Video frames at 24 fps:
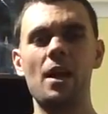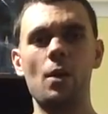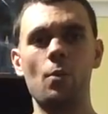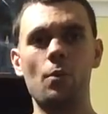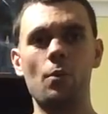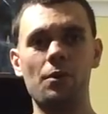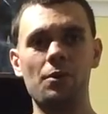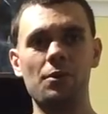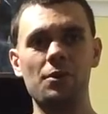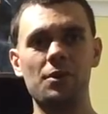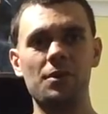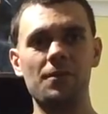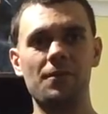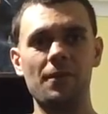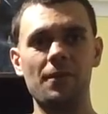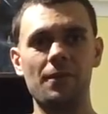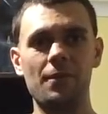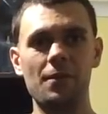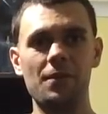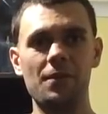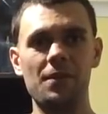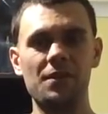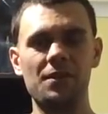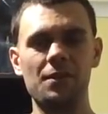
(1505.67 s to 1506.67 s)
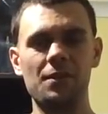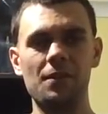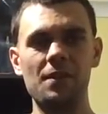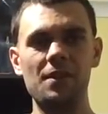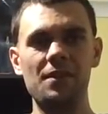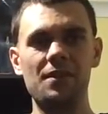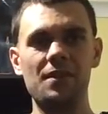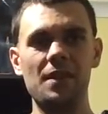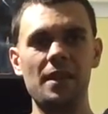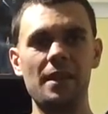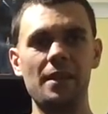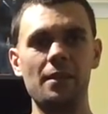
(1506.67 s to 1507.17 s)
Whereas if I've got this on
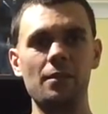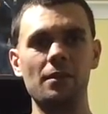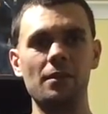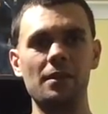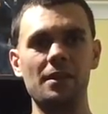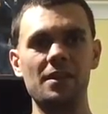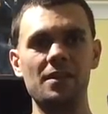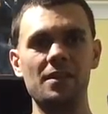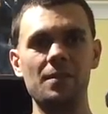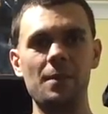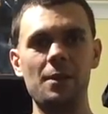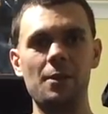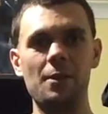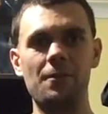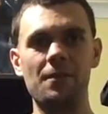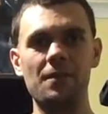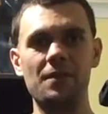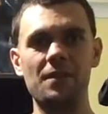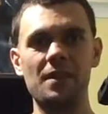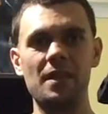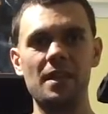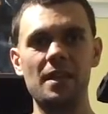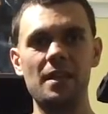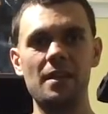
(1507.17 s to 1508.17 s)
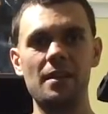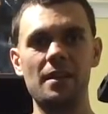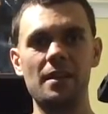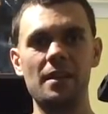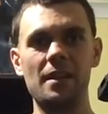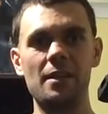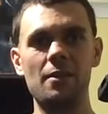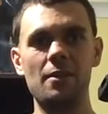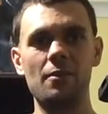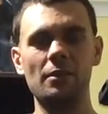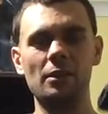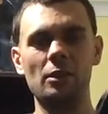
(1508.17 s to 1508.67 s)
this angle, it doesn't matter if it's
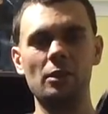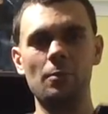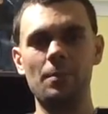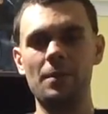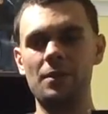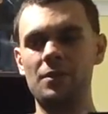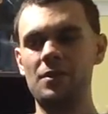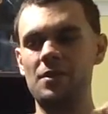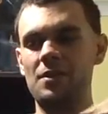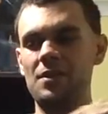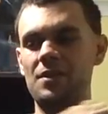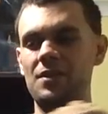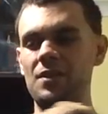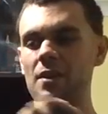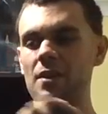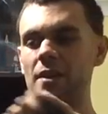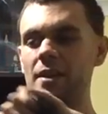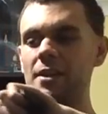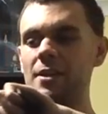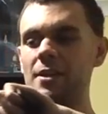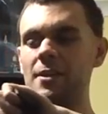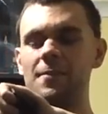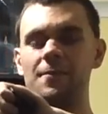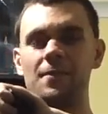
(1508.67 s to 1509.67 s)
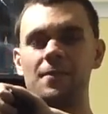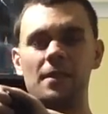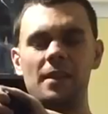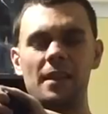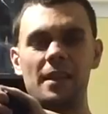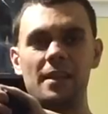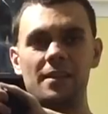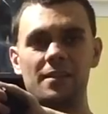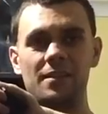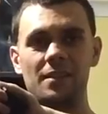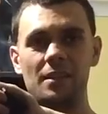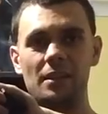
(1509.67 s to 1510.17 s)
here, a little bit to the side. If it
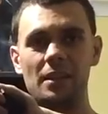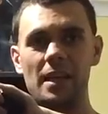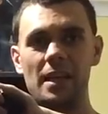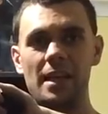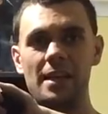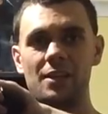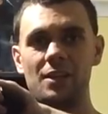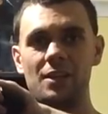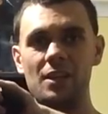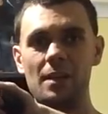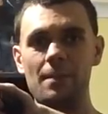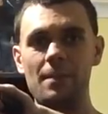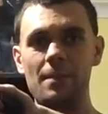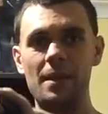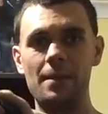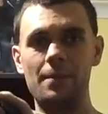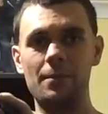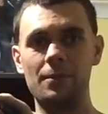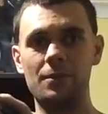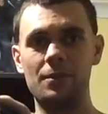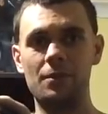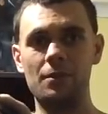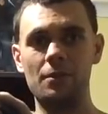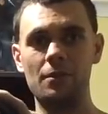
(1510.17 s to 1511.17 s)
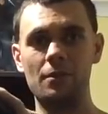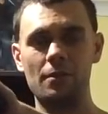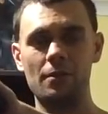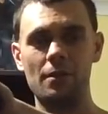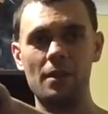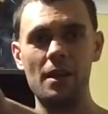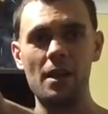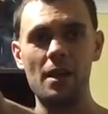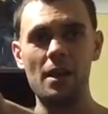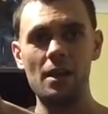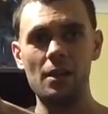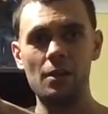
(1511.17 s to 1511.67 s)
hits the latch and I'm able to
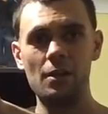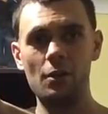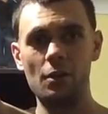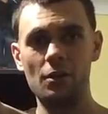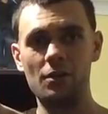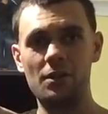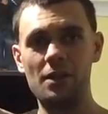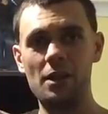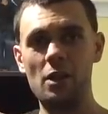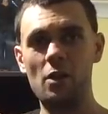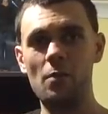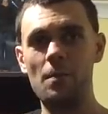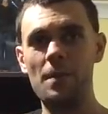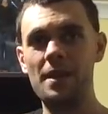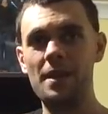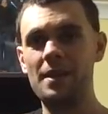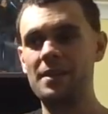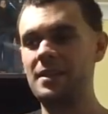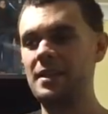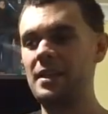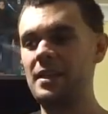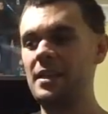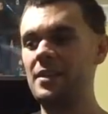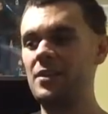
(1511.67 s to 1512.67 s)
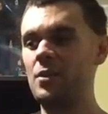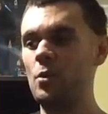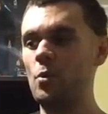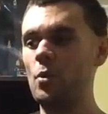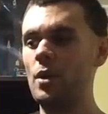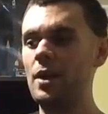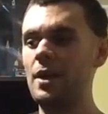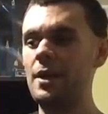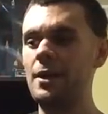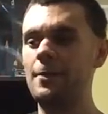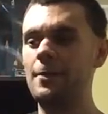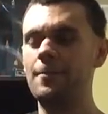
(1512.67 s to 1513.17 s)
knock the old magazine out the
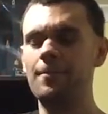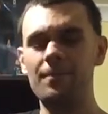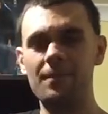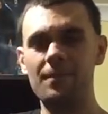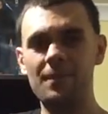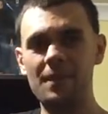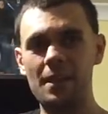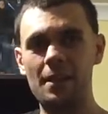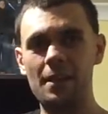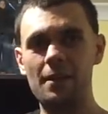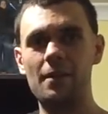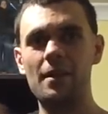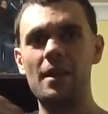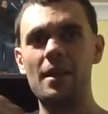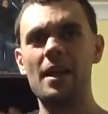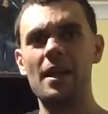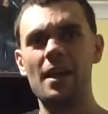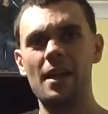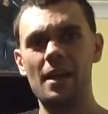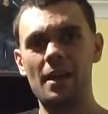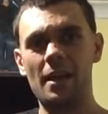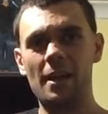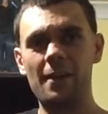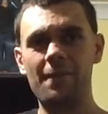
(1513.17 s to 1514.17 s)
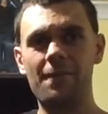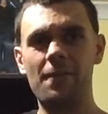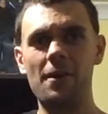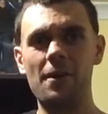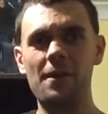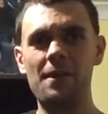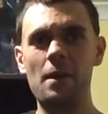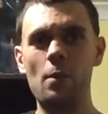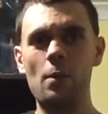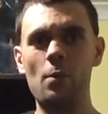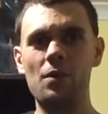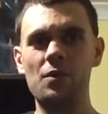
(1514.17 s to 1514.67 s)
way, then I
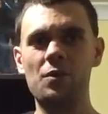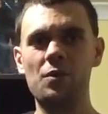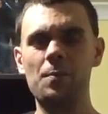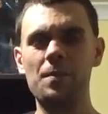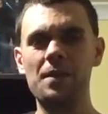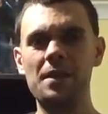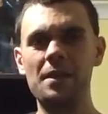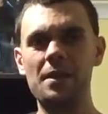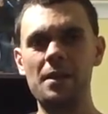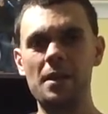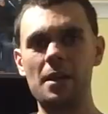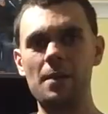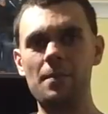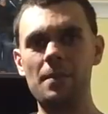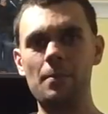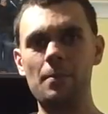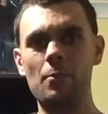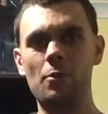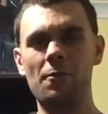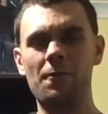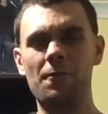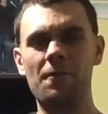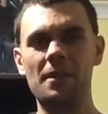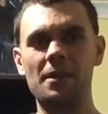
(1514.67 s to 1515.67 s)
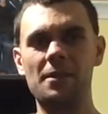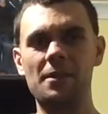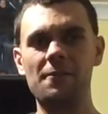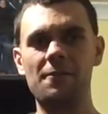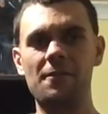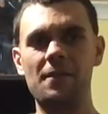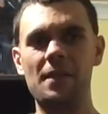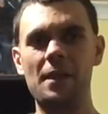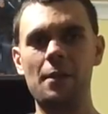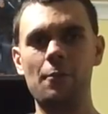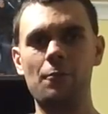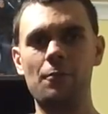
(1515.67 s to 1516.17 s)
find that one to be a bit more effective
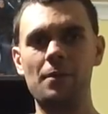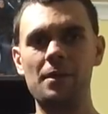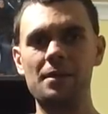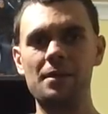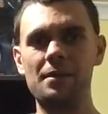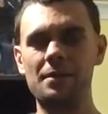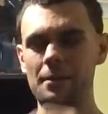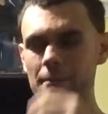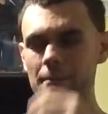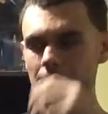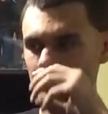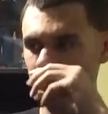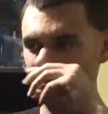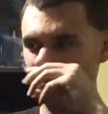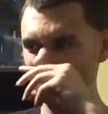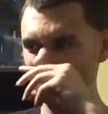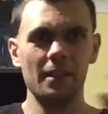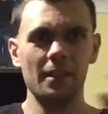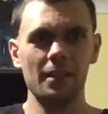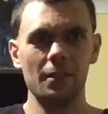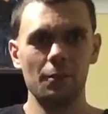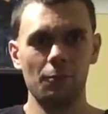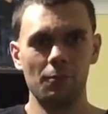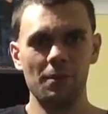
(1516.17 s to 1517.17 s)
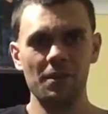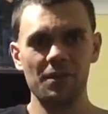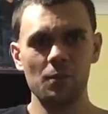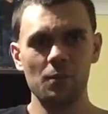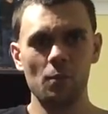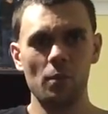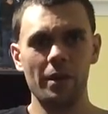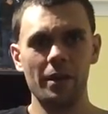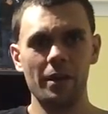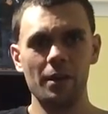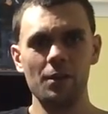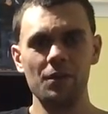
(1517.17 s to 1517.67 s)
for that reason. The reason
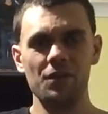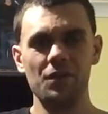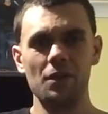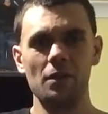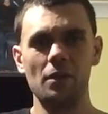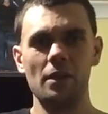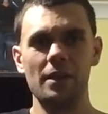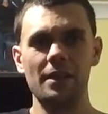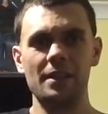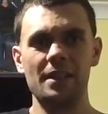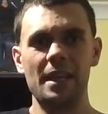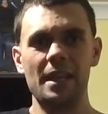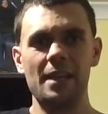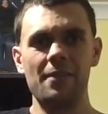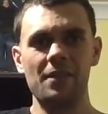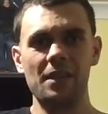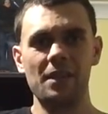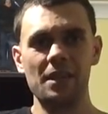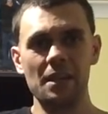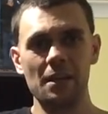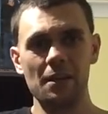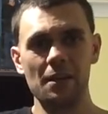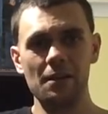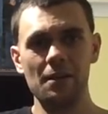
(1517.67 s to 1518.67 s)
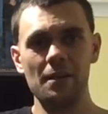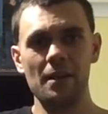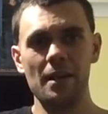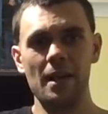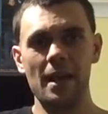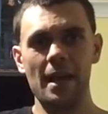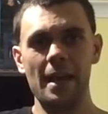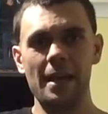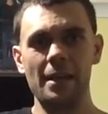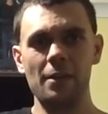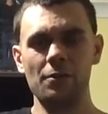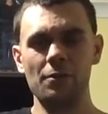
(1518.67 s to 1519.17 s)
why I also like to have the gun
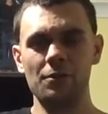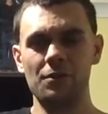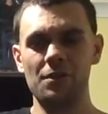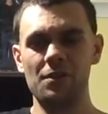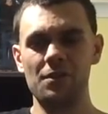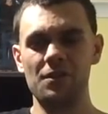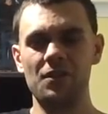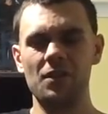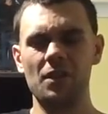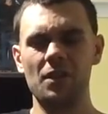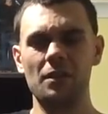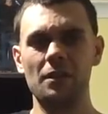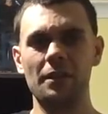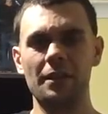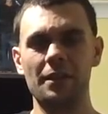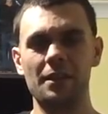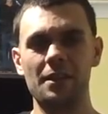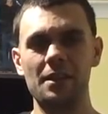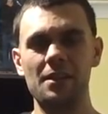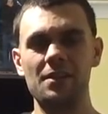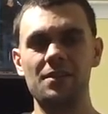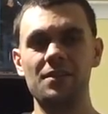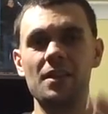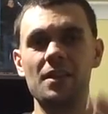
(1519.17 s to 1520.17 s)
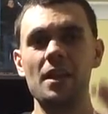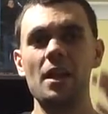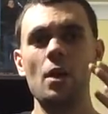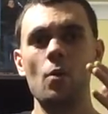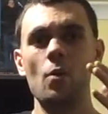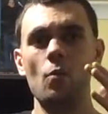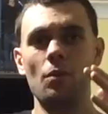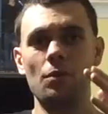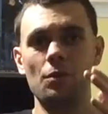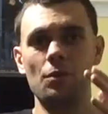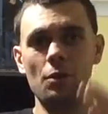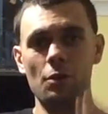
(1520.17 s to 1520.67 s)
angled to the side like this,
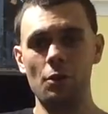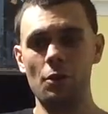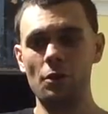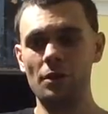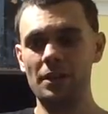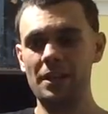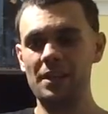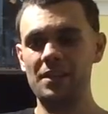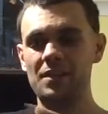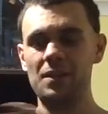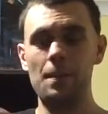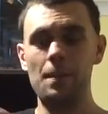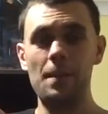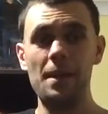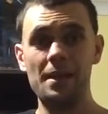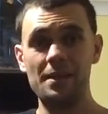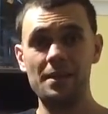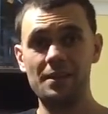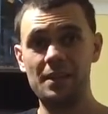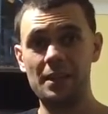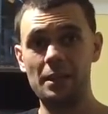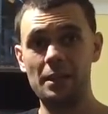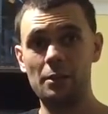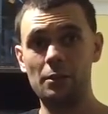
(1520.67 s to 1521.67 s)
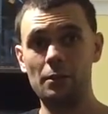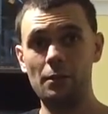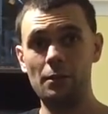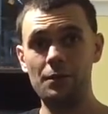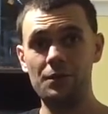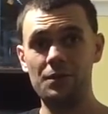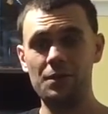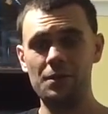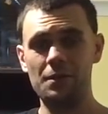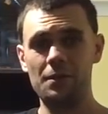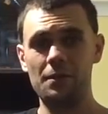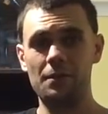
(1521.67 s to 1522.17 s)
well, not only is the magazine
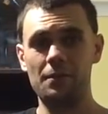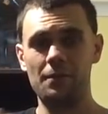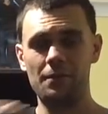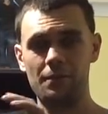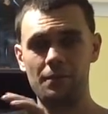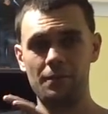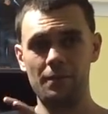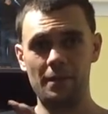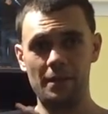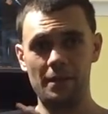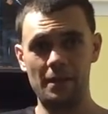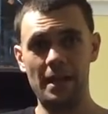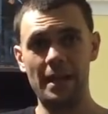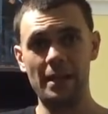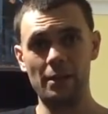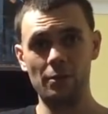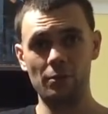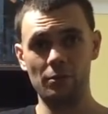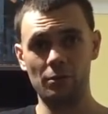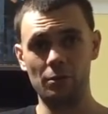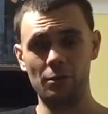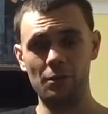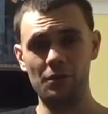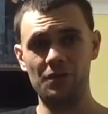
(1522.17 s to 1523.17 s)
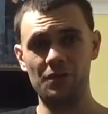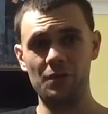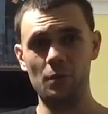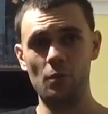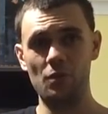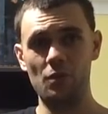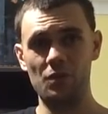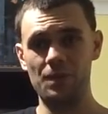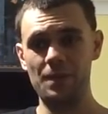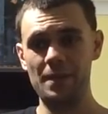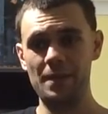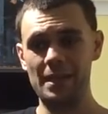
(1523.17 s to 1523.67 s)
closer and angled closer
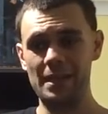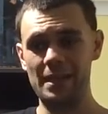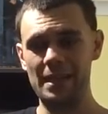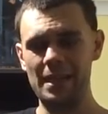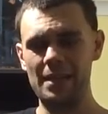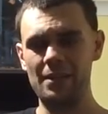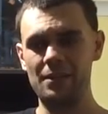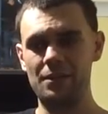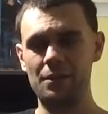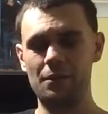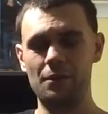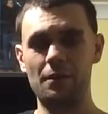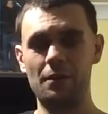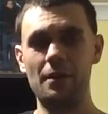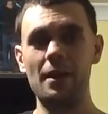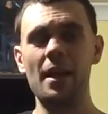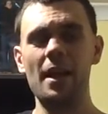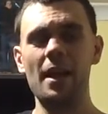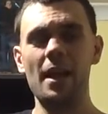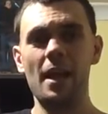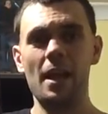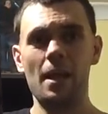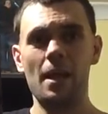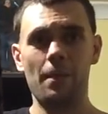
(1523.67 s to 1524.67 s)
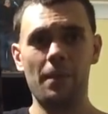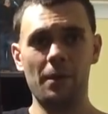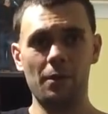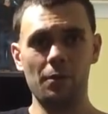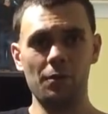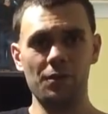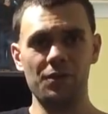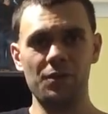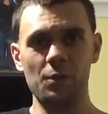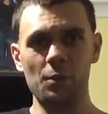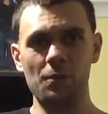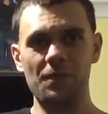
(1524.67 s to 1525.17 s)
towards me to get to, but
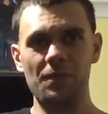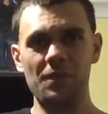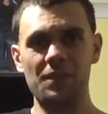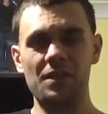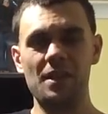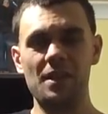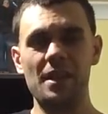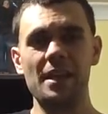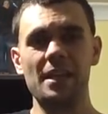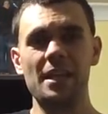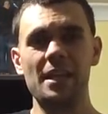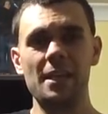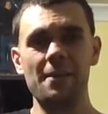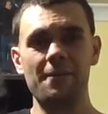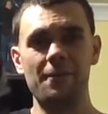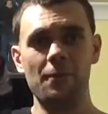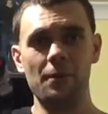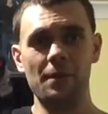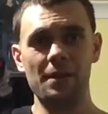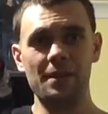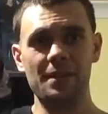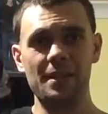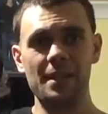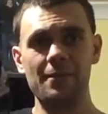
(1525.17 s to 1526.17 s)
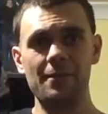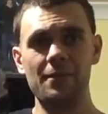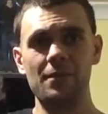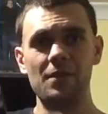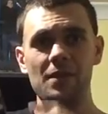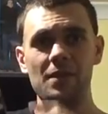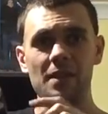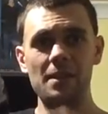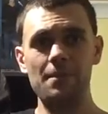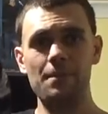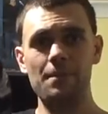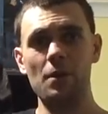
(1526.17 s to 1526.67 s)
also if it's an
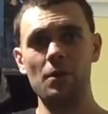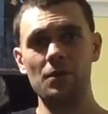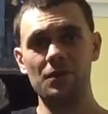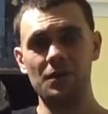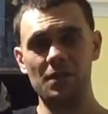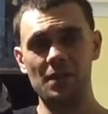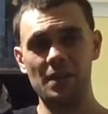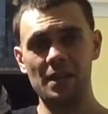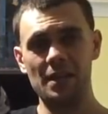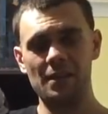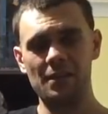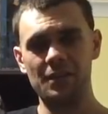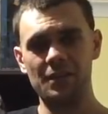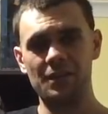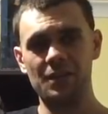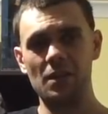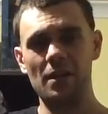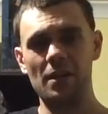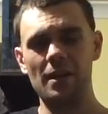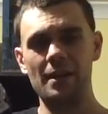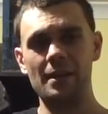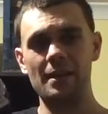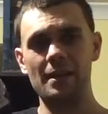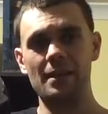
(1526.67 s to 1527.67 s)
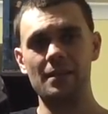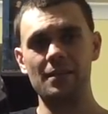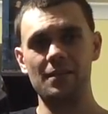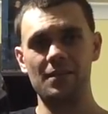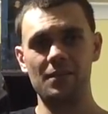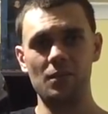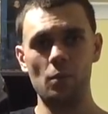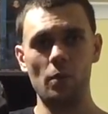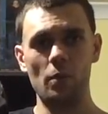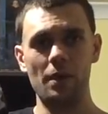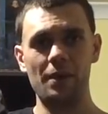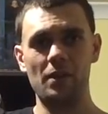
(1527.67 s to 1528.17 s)
AK-47, the bolt's on the other side, and
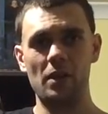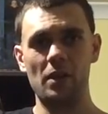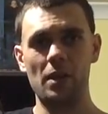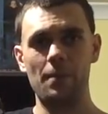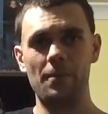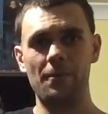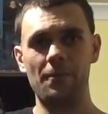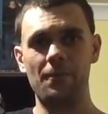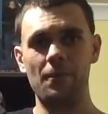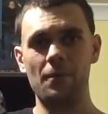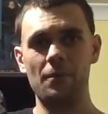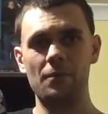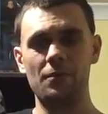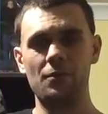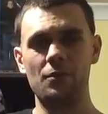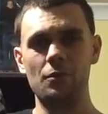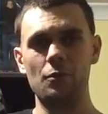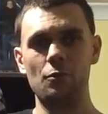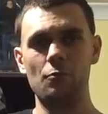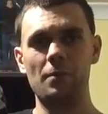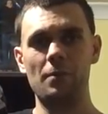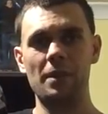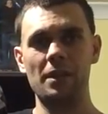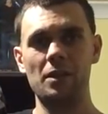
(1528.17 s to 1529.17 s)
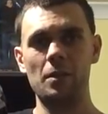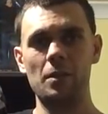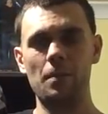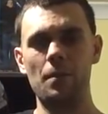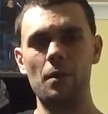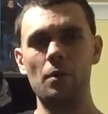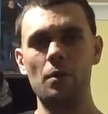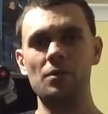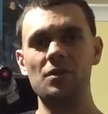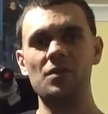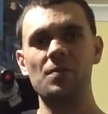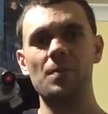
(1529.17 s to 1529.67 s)
the way that I prefer to rack the
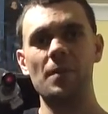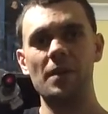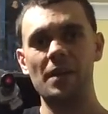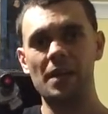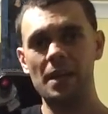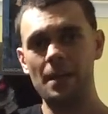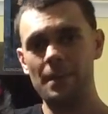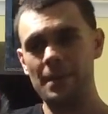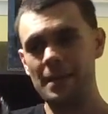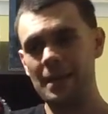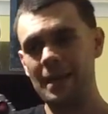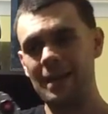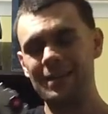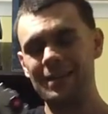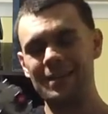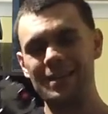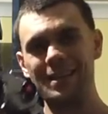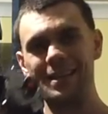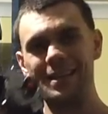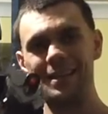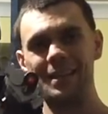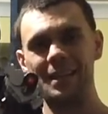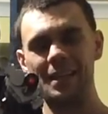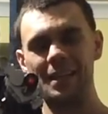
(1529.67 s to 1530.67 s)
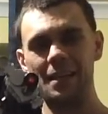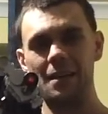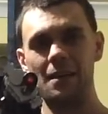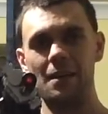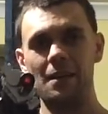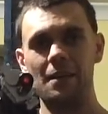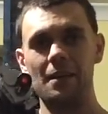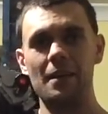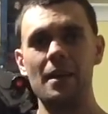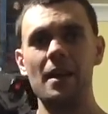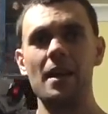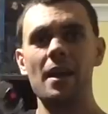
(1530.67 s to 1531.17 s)
bolt is by coming underneath the
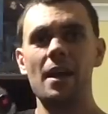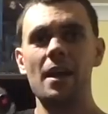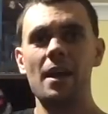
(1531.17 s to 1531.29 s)
gun.